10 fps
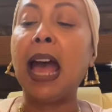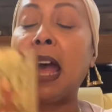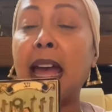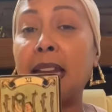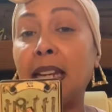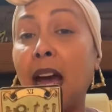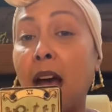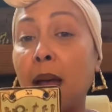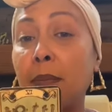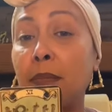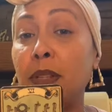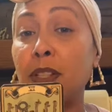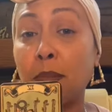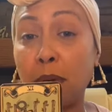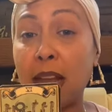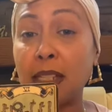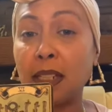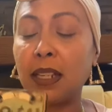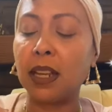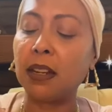And um,
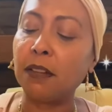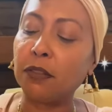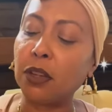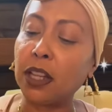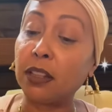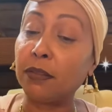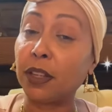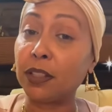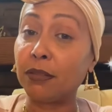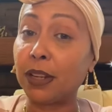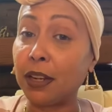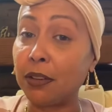surprisingly enough, you get the victory.